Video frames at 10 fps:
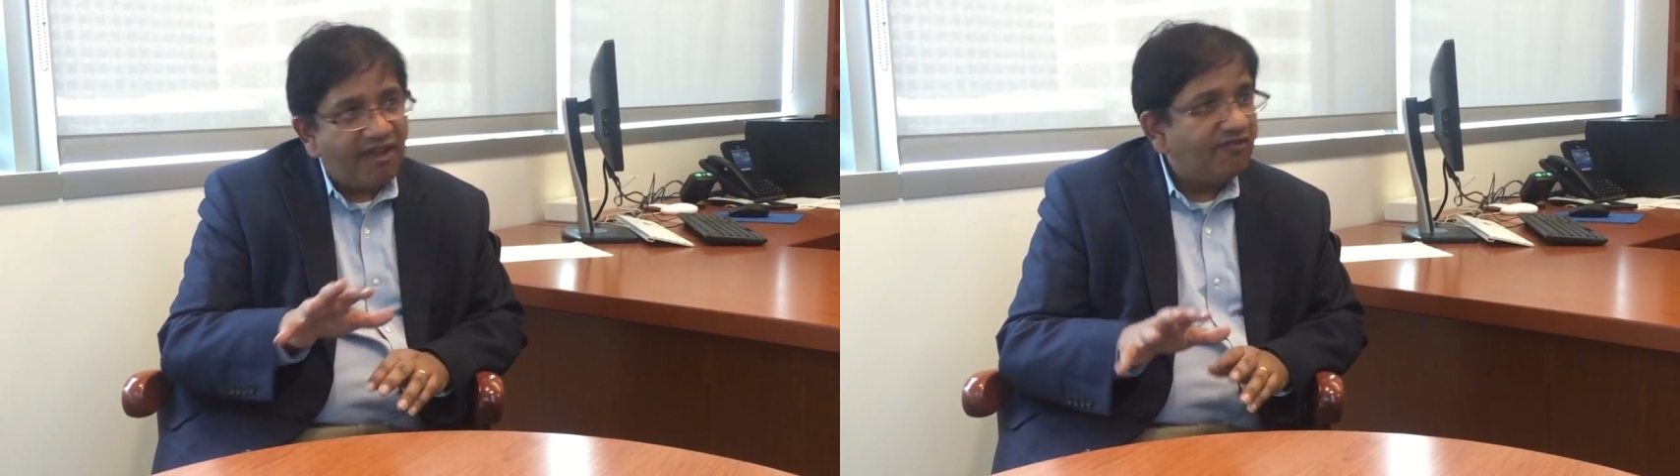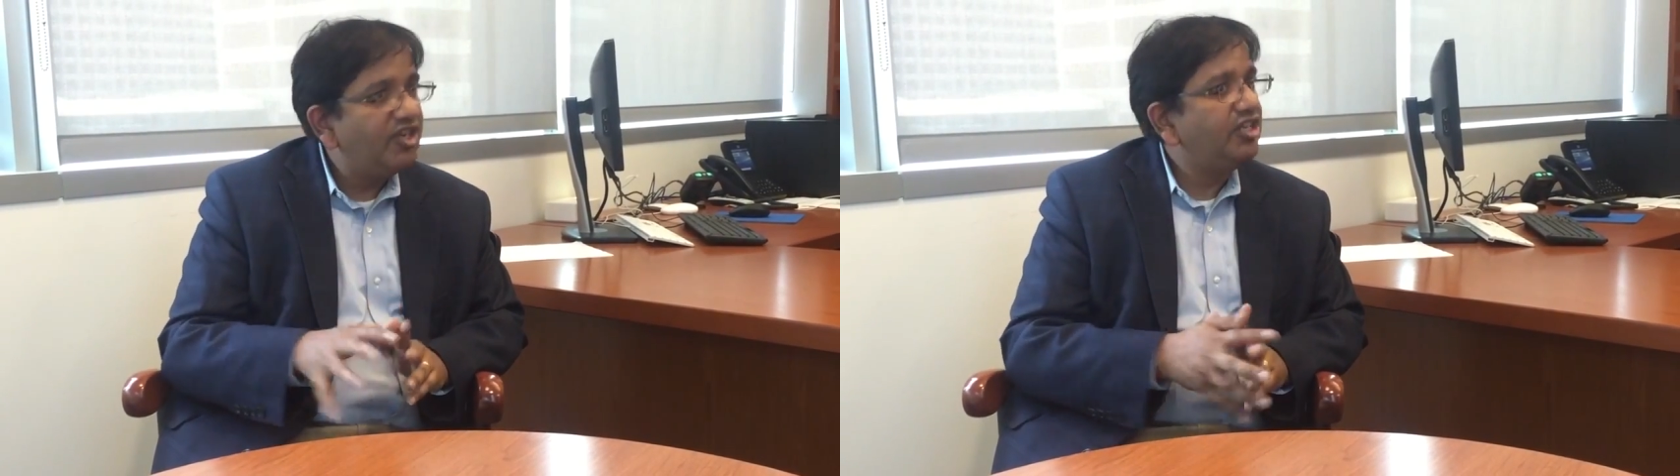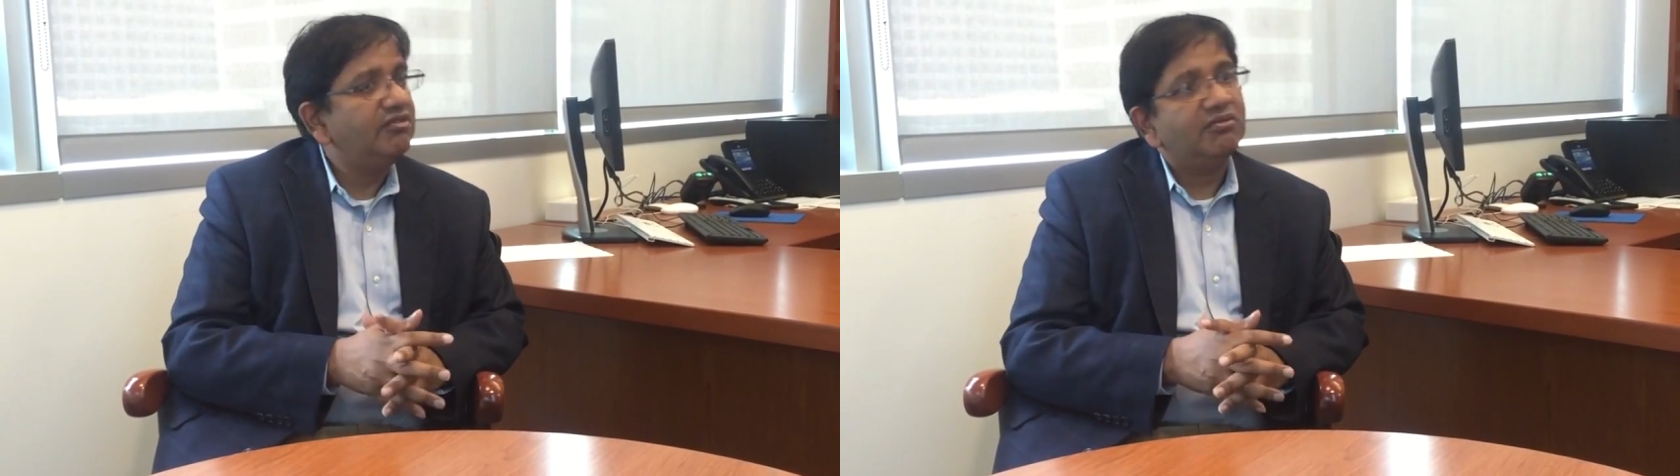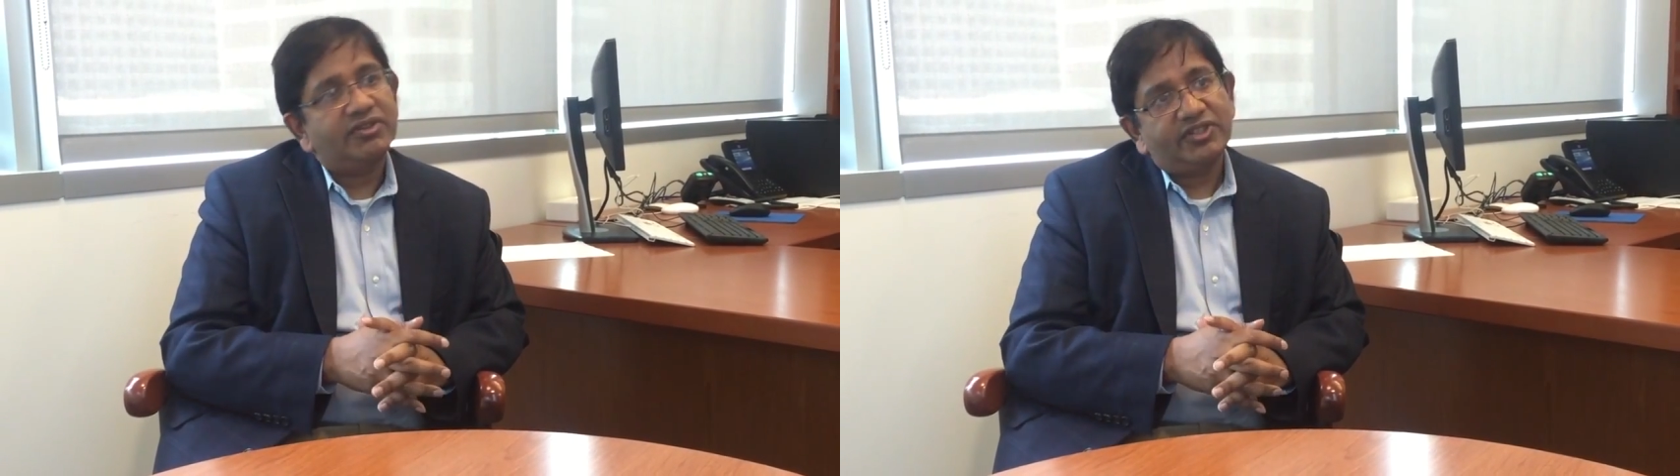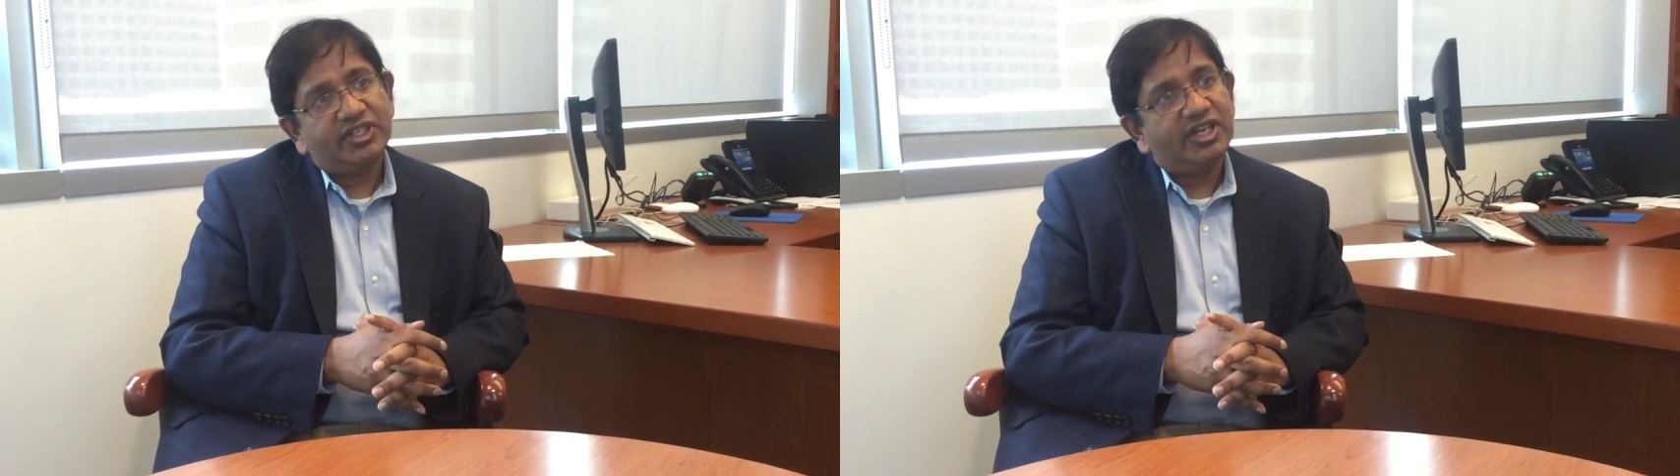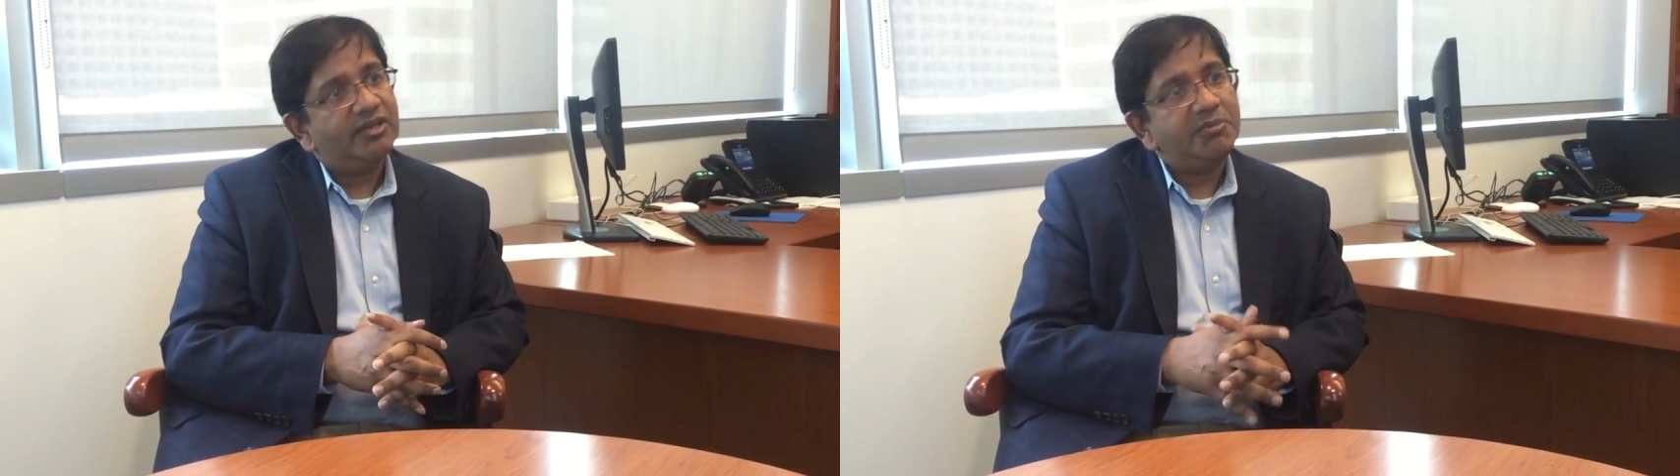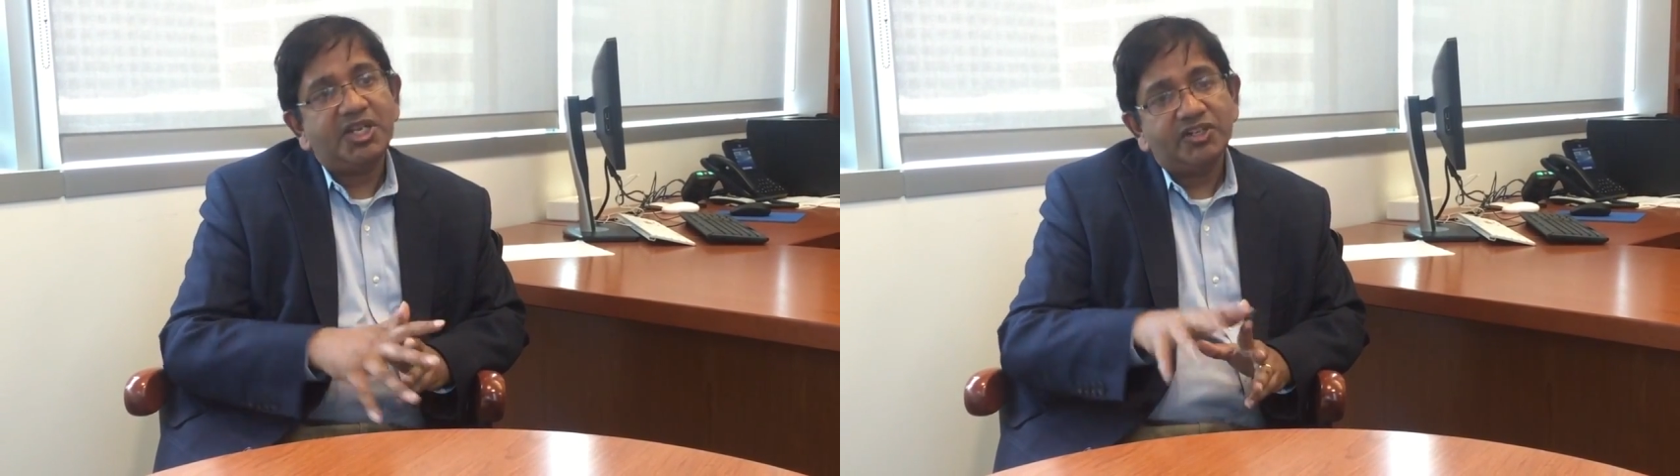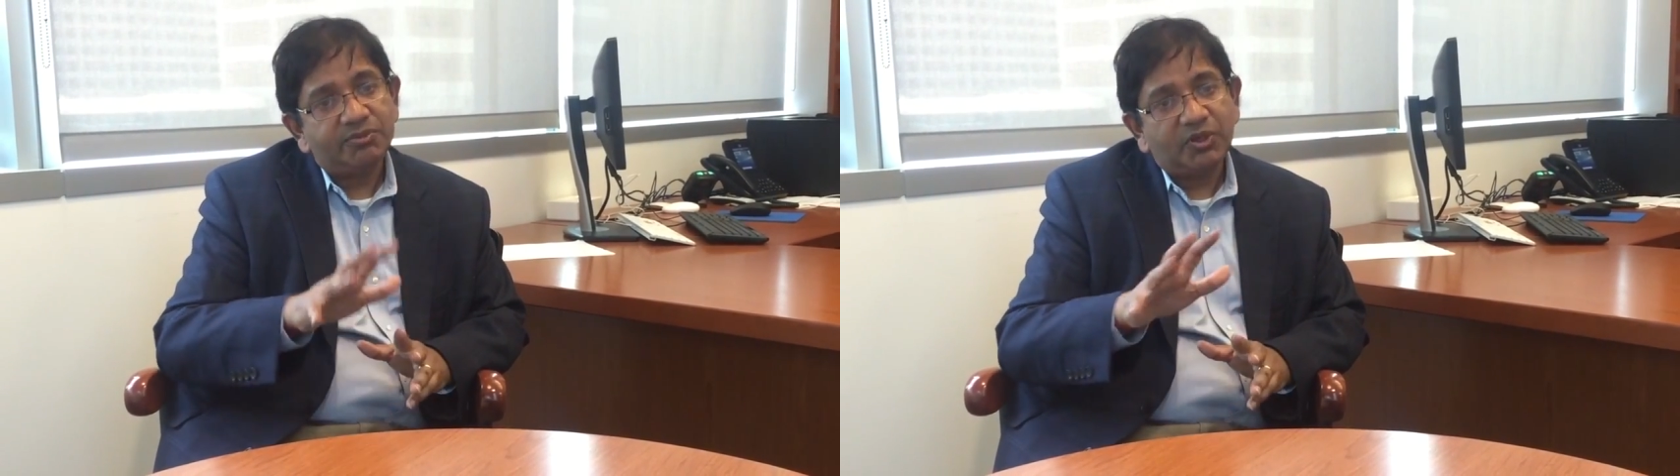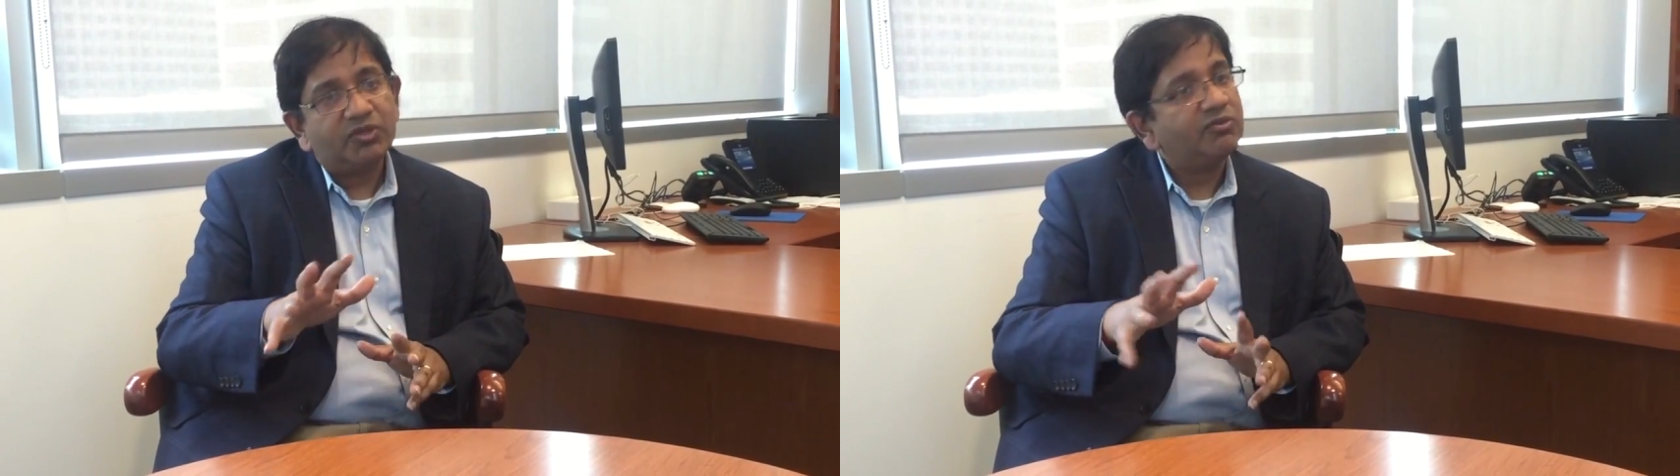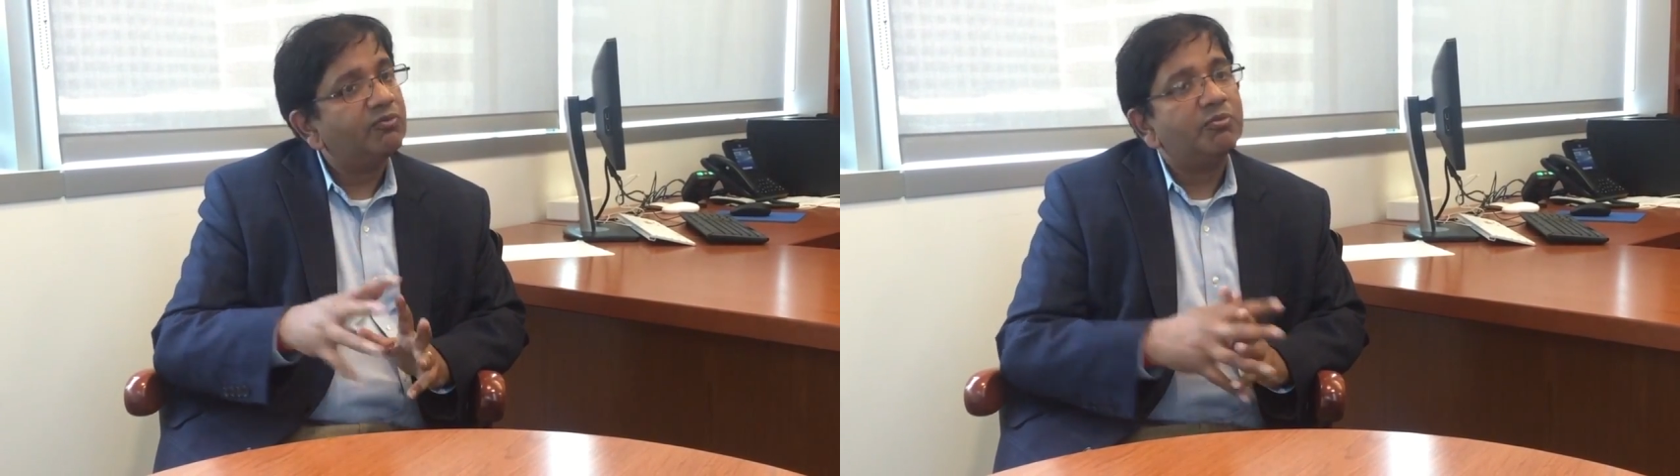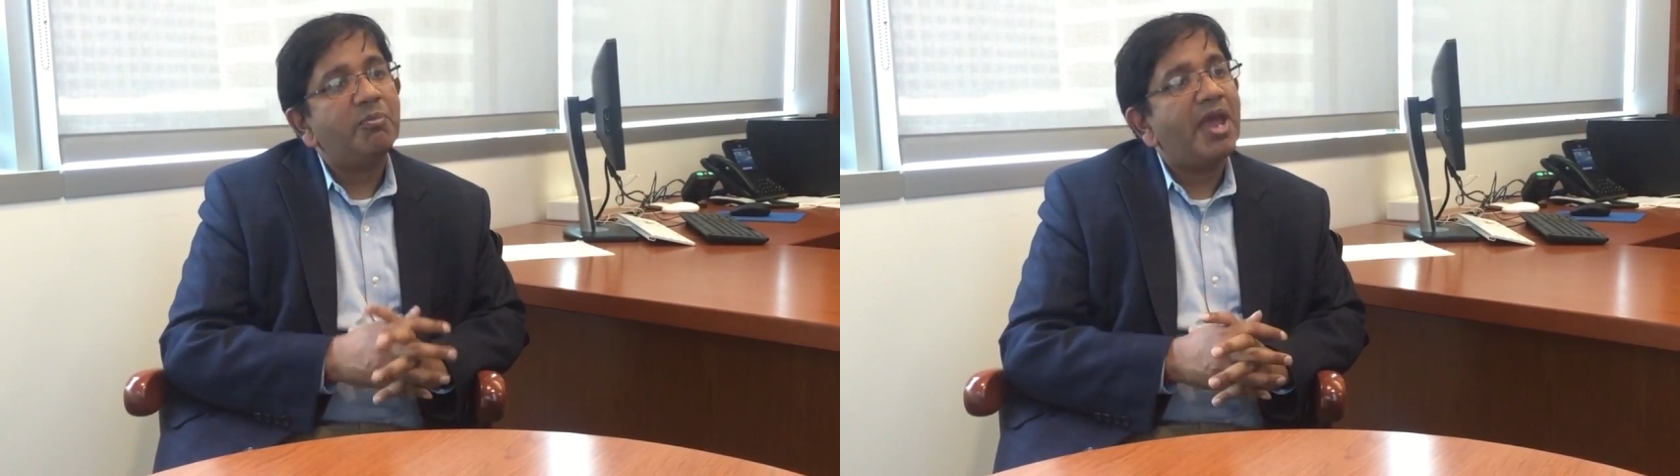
every new onset diabetes because it would